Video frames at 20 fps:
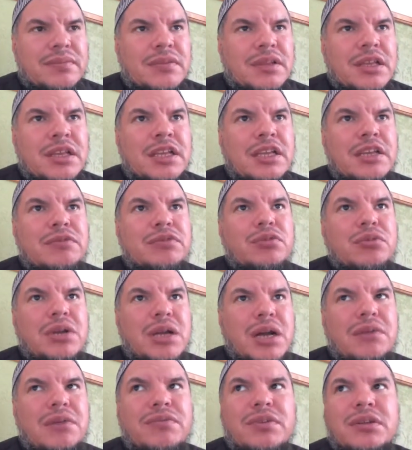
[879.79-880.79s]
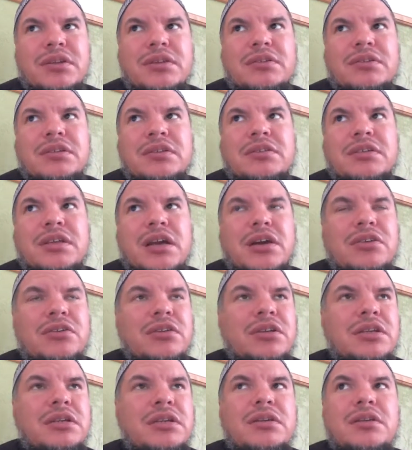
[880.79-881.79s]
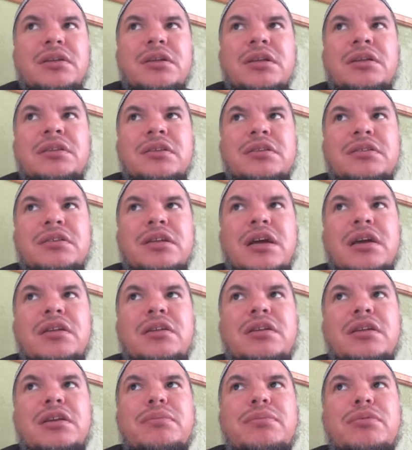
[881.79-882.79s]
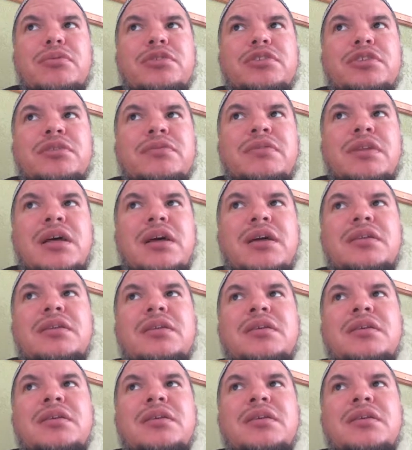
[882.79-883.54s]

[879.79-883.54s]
It gives you confidence in the scholarly approach. If not,